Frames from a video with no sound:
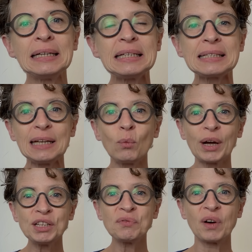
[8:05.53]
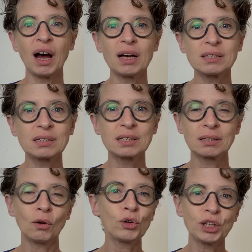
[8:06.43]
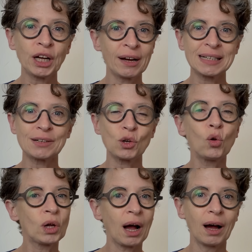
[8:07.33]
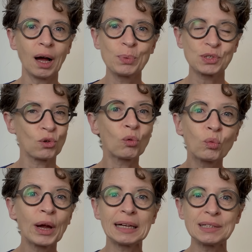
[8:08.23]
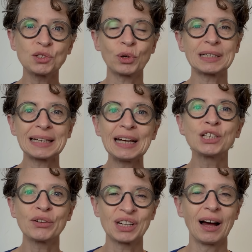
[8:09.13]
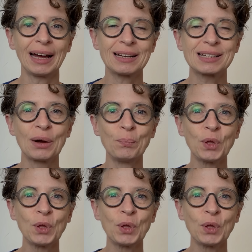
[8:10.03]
You see, when you fast or you cut out all carbs on a really strict keto diet,